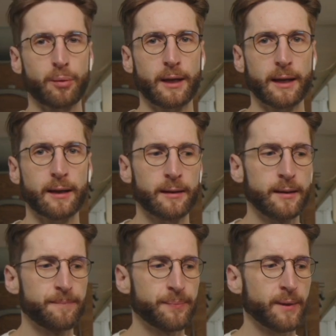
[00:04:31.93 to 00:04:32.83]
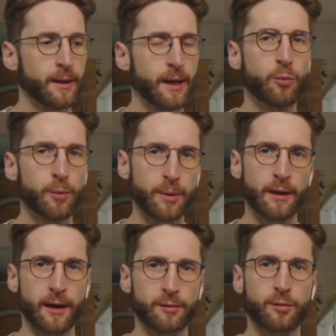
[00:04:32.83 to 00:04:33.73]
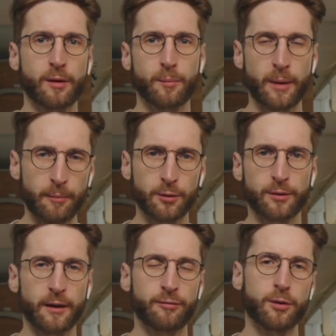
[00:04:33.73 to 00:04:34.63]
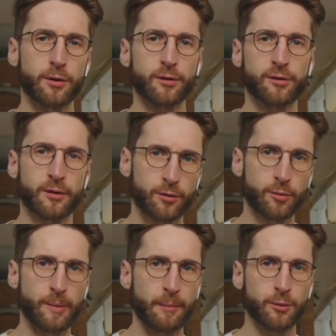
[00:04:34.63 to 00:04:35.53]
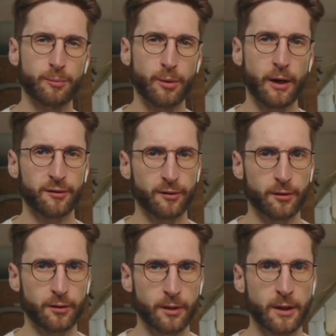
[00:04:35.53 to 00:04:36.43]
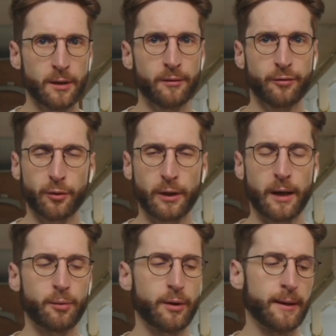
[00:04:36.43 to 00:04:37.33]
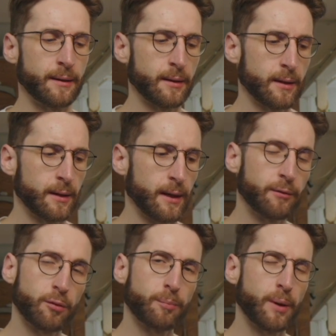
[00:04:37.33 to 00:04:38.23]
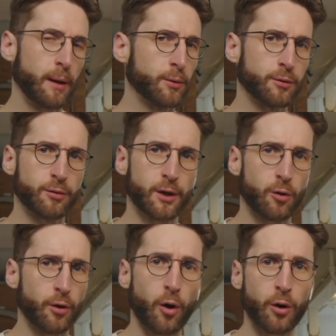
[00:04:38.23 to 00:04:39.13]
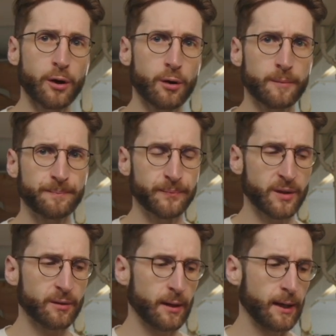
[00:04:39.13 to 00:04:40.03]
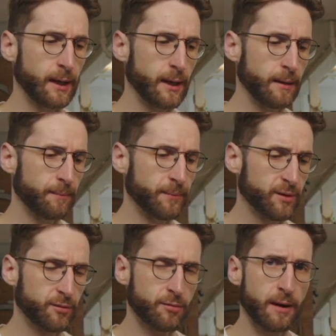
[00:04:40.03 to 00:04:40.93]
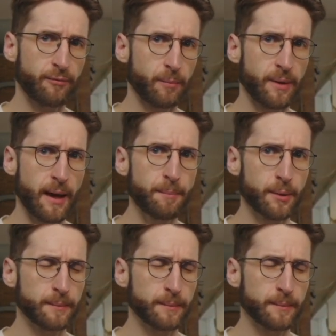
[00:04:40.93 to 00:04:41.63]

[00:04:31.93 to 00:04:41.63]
Like it would be nice to be able to take photos, to be able to browse your photo library, and to be able to record audio straight from the app.